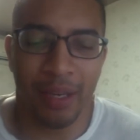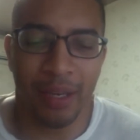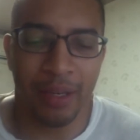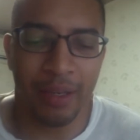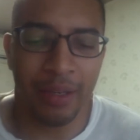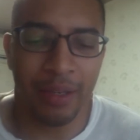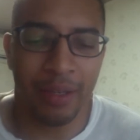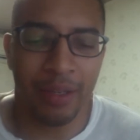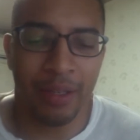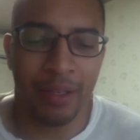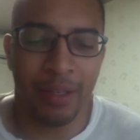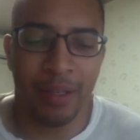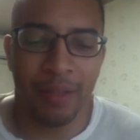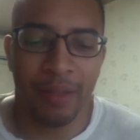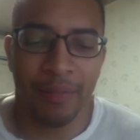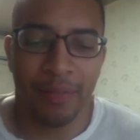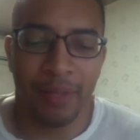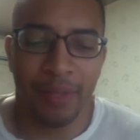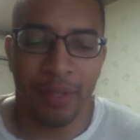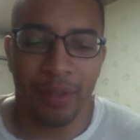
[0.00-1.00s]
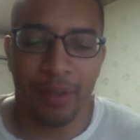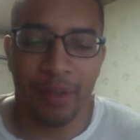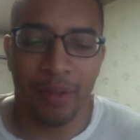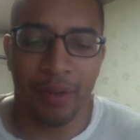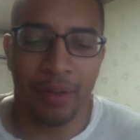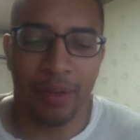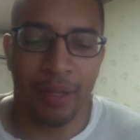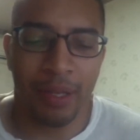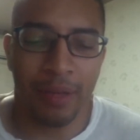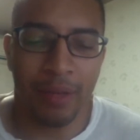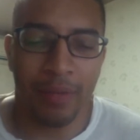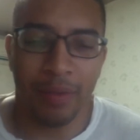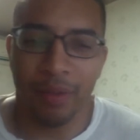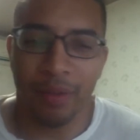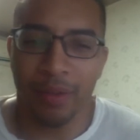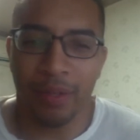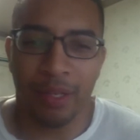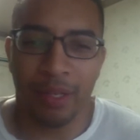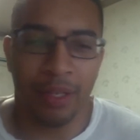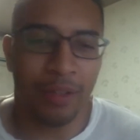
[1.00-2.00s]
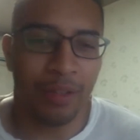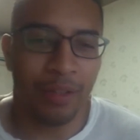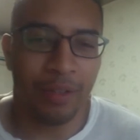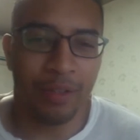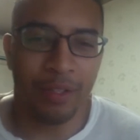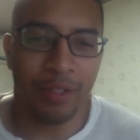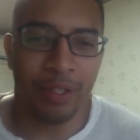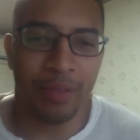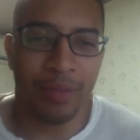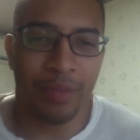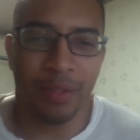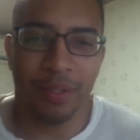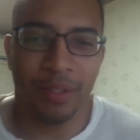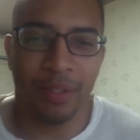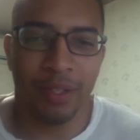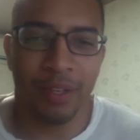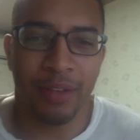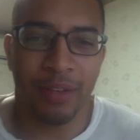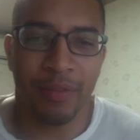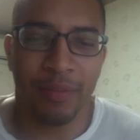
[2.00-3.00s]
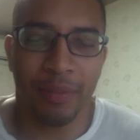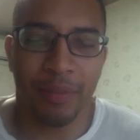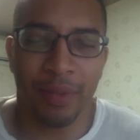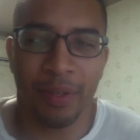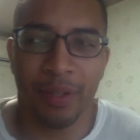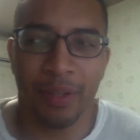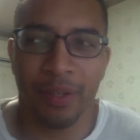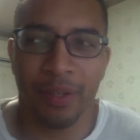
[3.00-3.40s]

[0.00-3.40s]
And they were like, we're doing internships and stuff, but